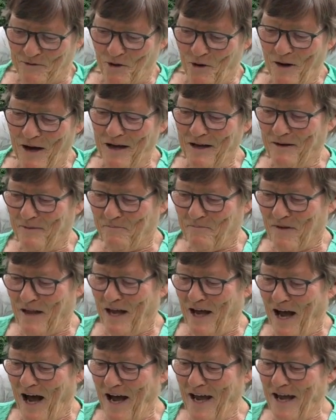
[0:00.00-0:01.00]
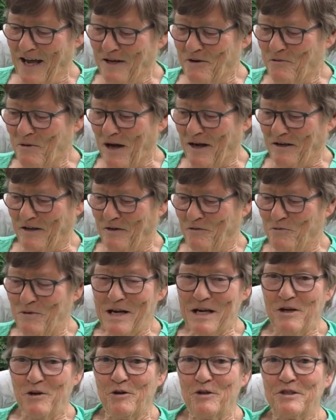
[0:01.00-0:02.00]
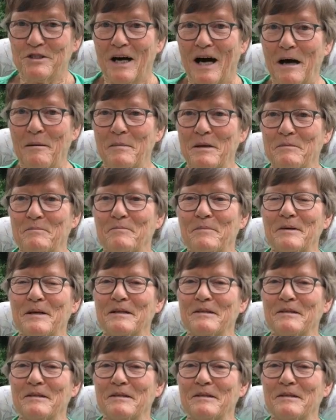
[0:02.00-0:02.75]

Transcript: I had a really good time